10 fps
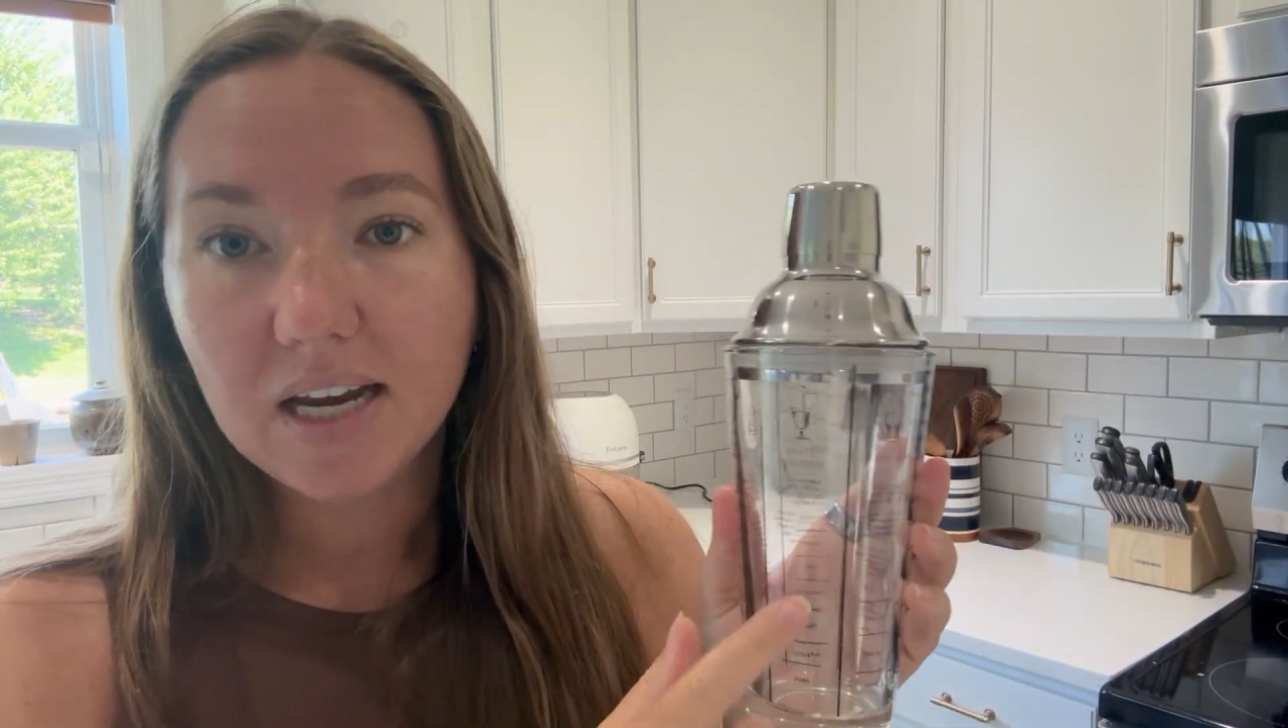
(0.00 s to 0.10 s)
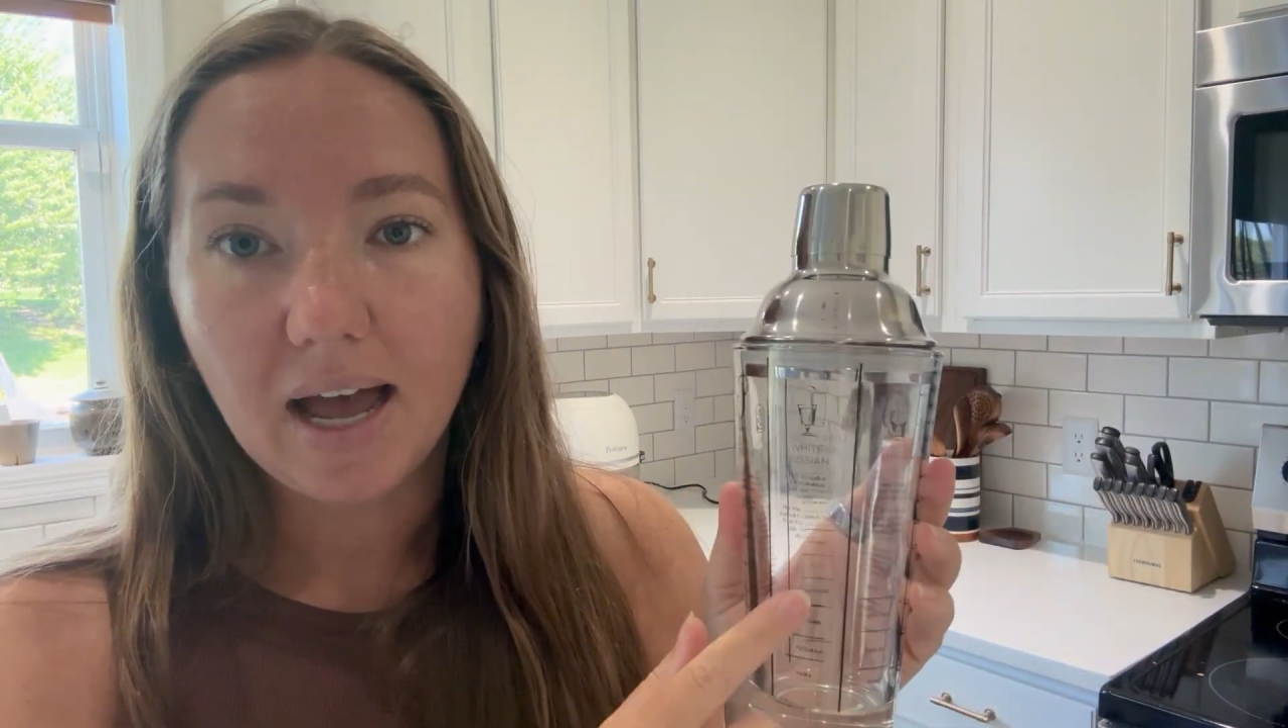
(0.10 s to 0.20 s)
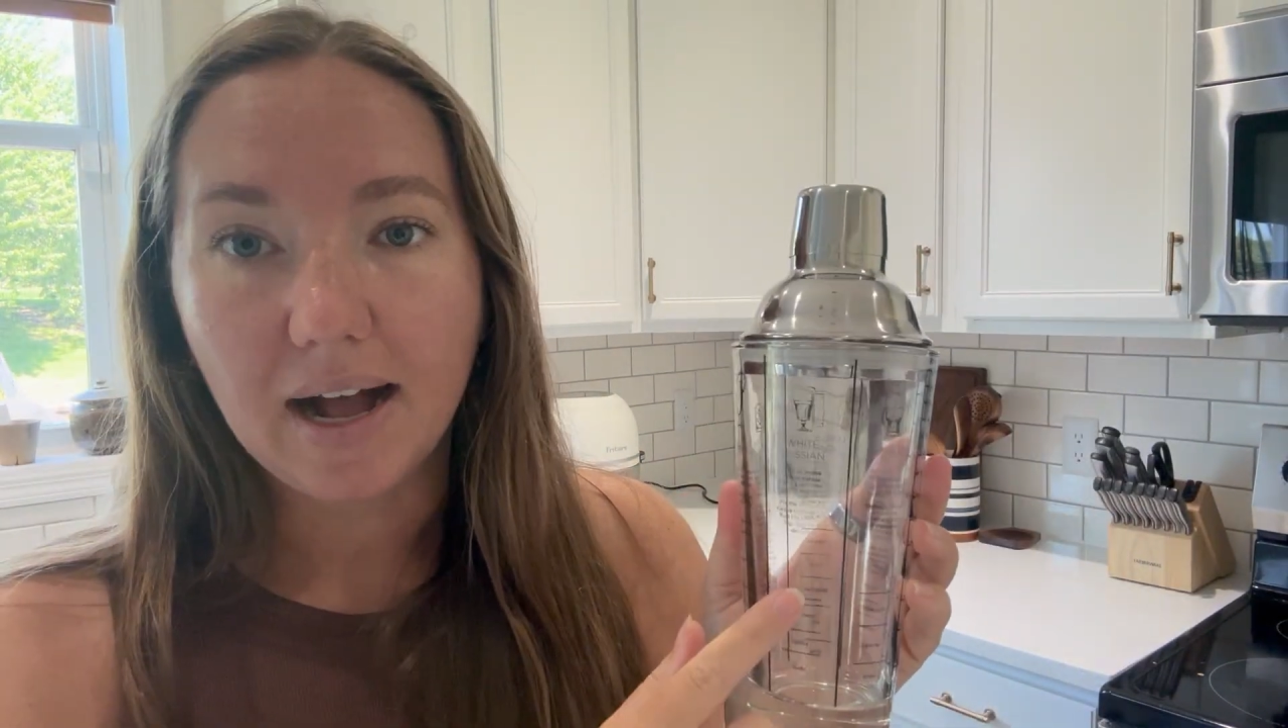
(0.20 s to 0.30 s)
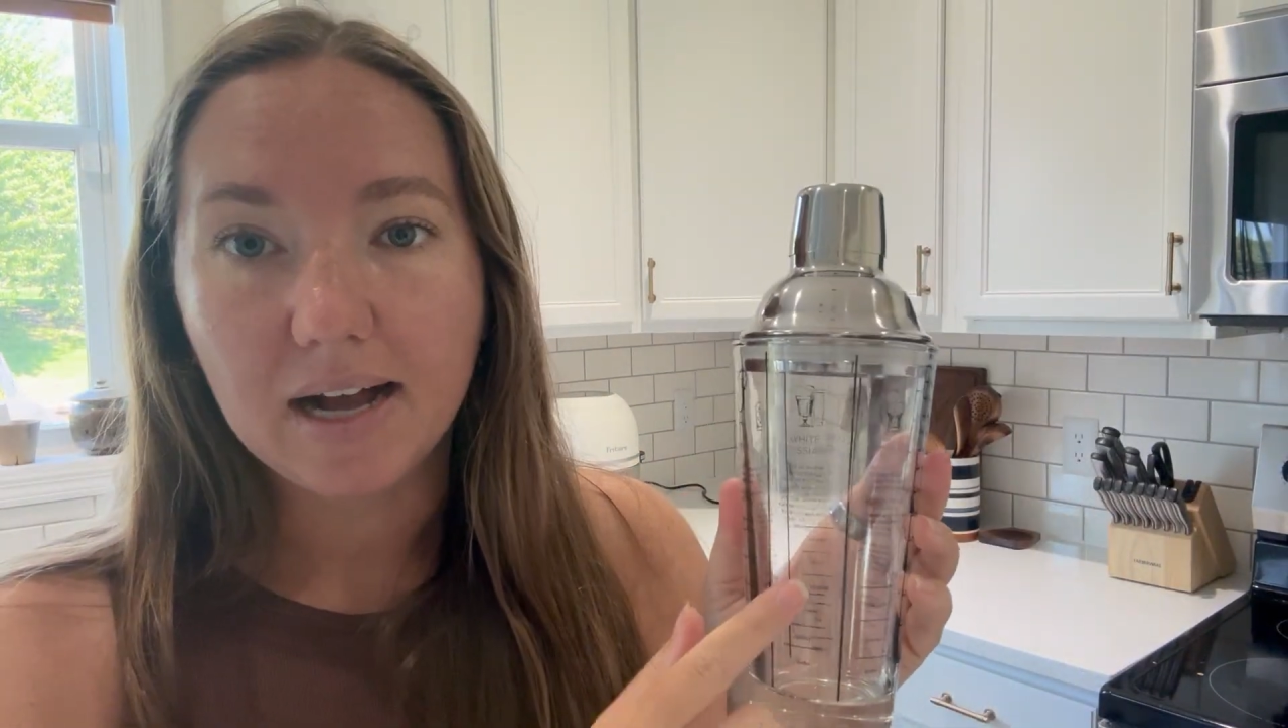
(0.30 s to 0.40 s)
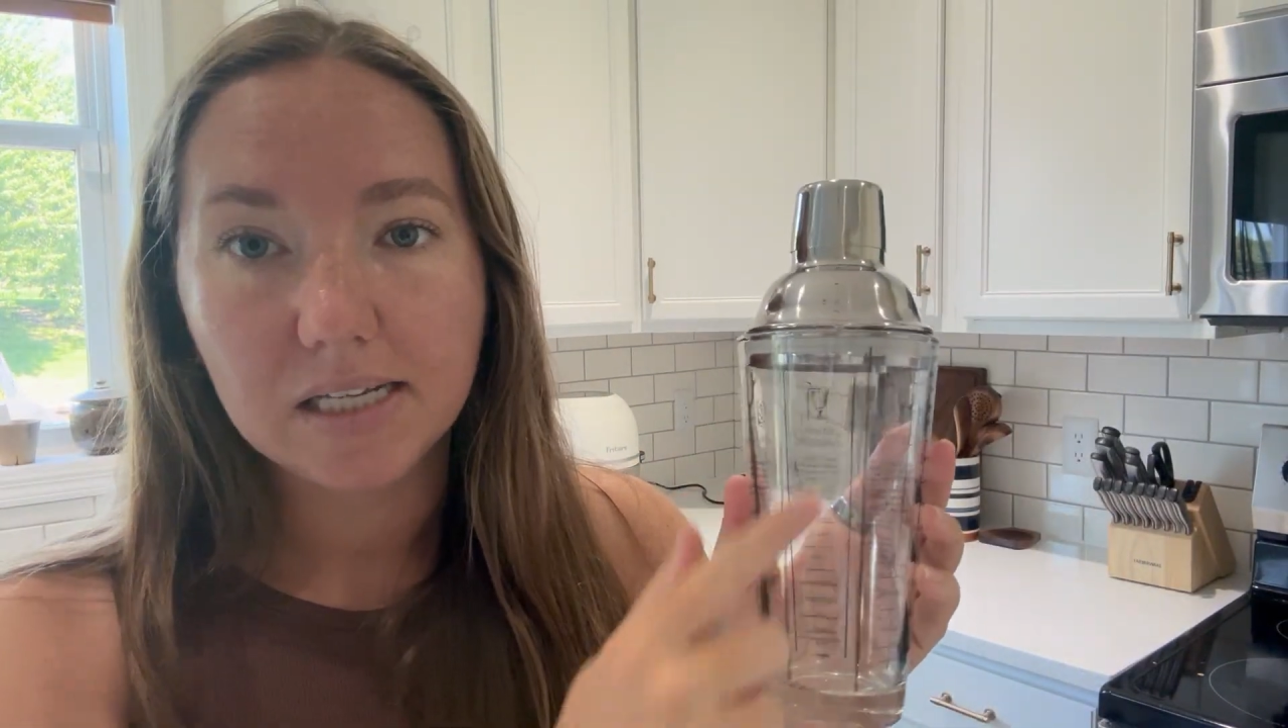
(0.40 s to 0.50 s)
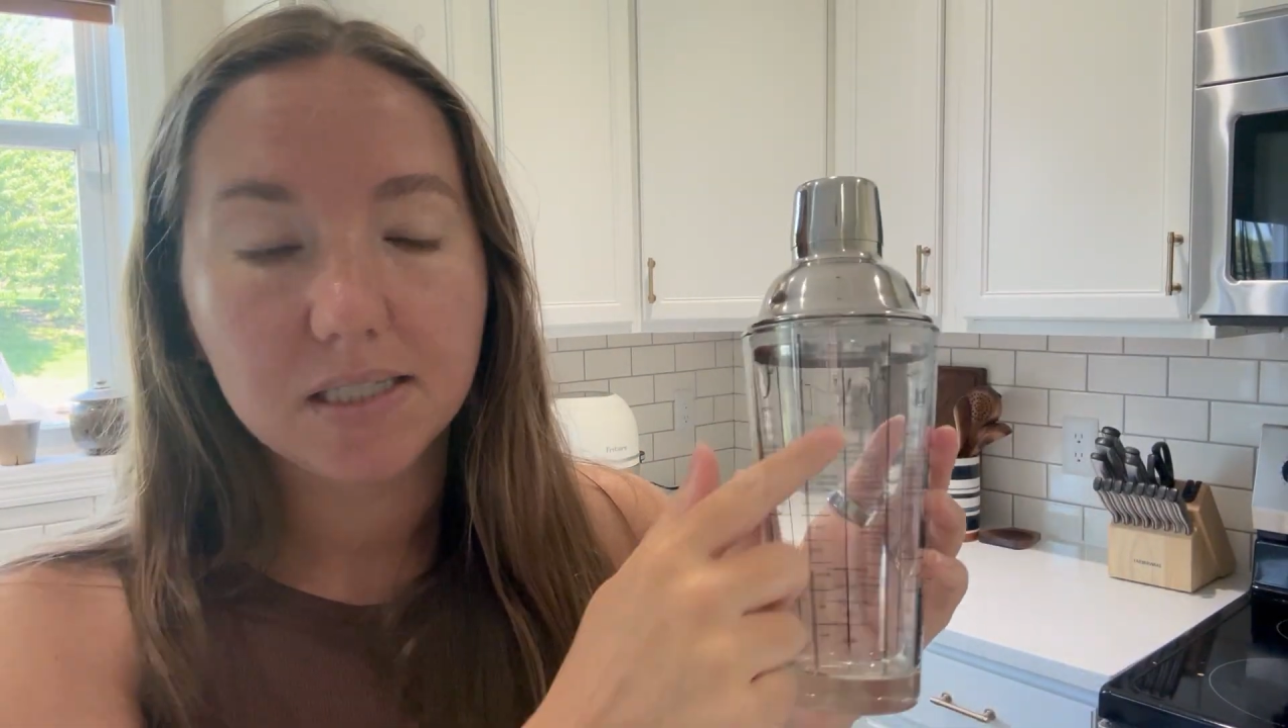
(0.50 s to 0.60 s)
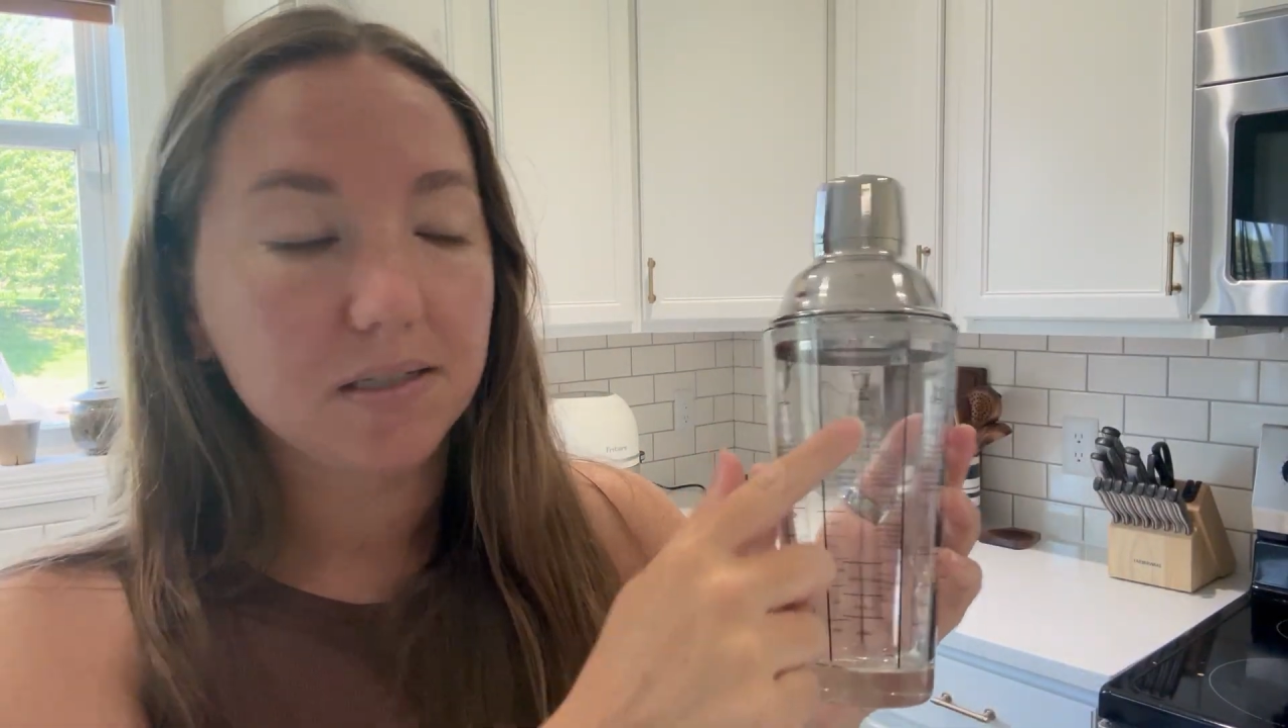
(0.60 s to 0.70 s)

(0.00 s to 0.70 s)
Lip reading: has